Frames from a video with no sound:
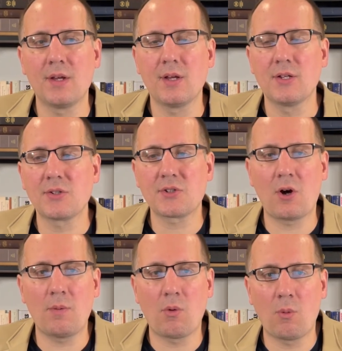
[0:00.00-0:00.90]

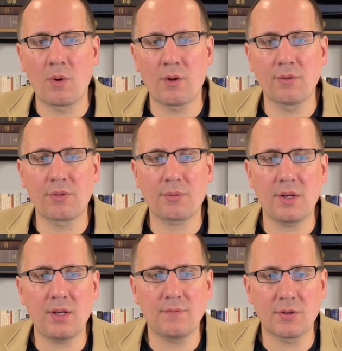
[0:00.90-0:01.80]
Psalm
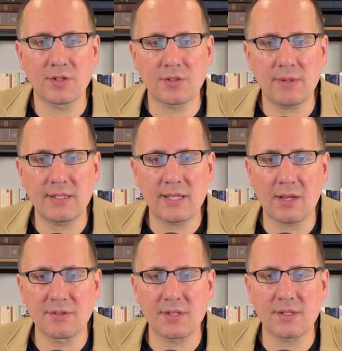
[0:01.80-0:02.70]
103 verse 3
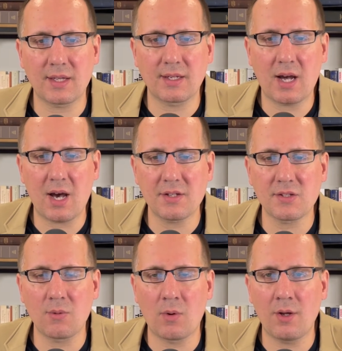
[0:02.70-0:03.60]
tells us that God is
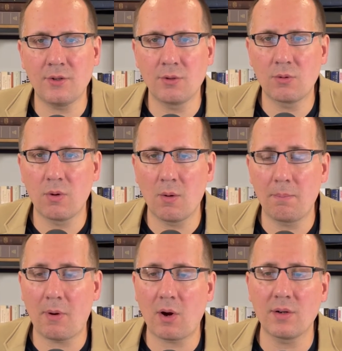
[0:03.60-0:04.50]
the one who, quote,
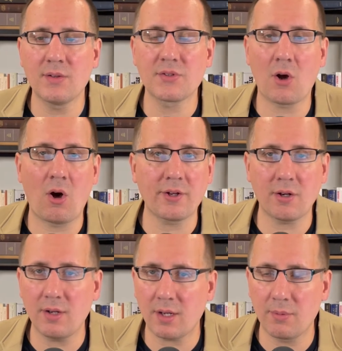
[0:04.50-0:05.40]
"pardons all
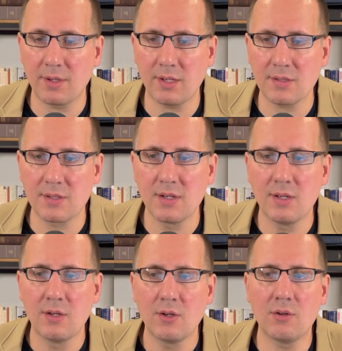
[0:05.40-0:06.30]
your iniquities,
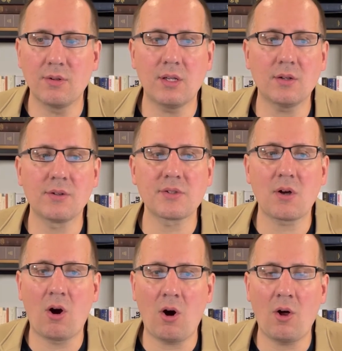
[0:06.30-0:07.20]
who heals
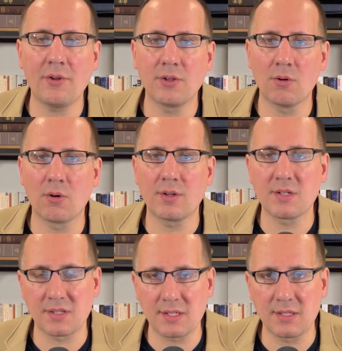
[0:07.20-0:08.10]
all your
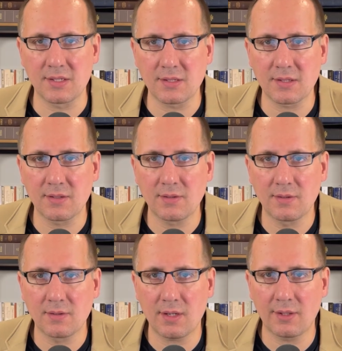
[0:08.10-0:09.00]
diseases,"
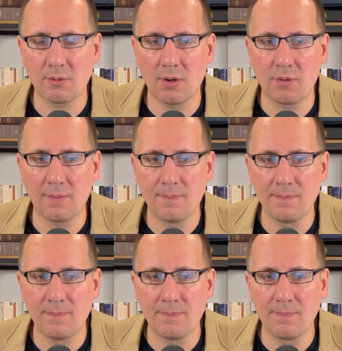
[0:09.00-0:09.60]
end quote.